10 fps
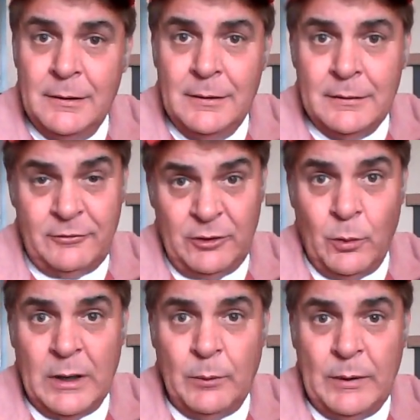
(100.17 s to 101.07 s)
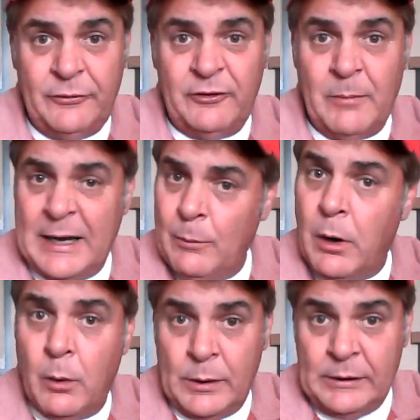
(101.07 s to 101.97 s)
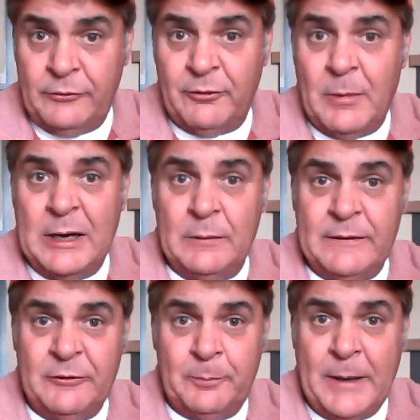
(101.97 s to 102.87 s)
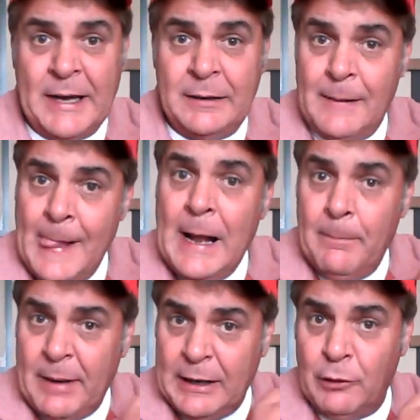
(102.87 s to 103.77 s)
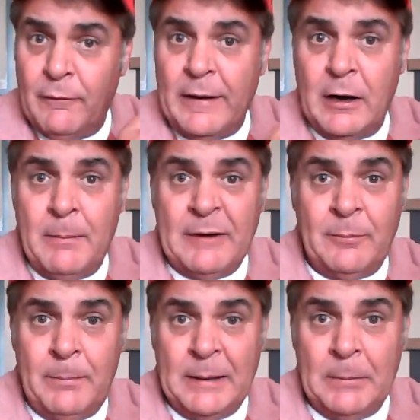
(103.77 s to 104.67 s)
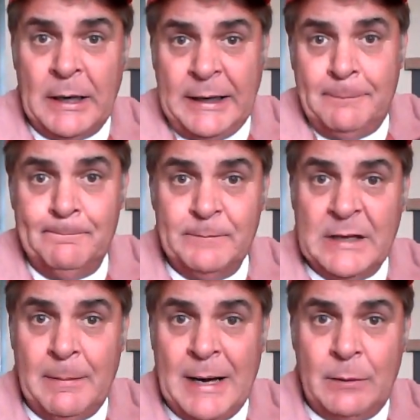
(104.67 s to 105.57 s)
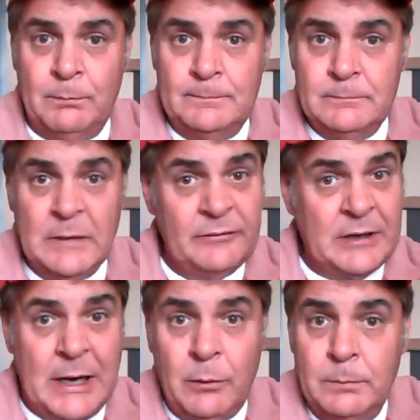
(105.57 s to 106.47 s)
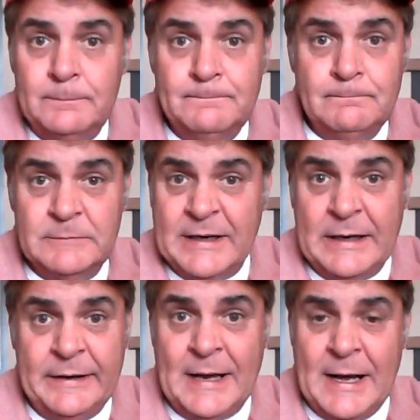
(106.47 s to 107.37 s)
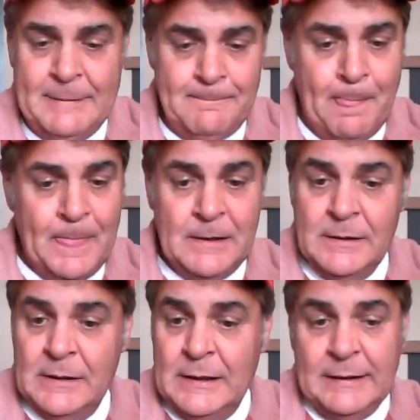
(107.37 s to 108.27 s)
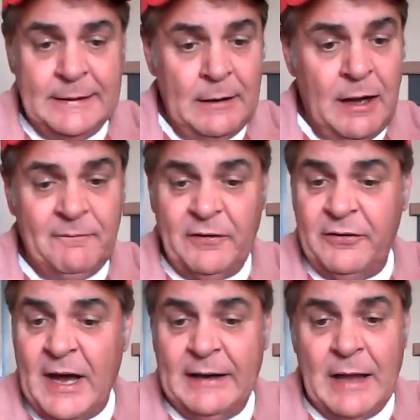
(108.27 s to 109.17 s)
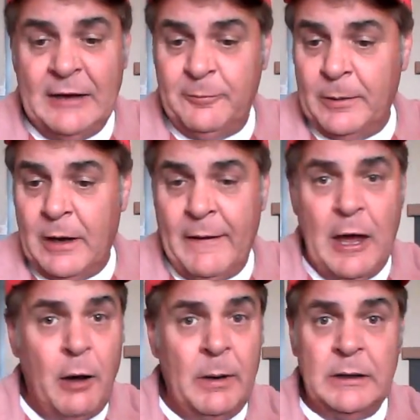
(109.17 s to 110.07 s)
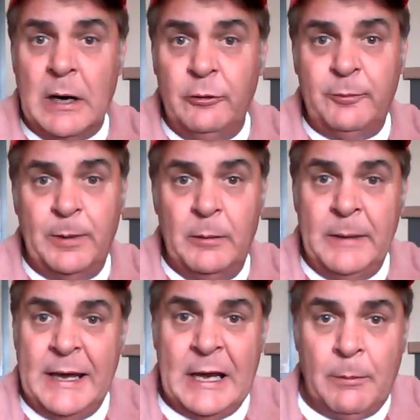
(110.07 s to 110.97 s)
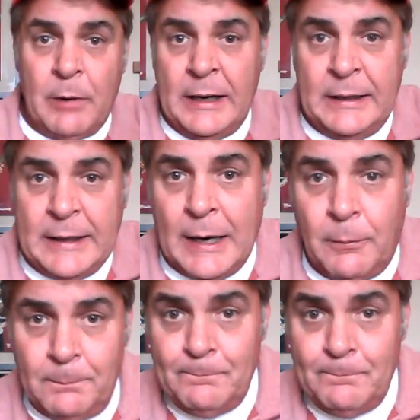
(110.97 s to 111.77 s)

Because you want to win some money. Well, I'll win you some money with this pick, but get over there and make some big money. Come on. Let's go. Let's get it done. Get off the sidelines. Put on the helmet. Coach, put me in. I'm ready to go.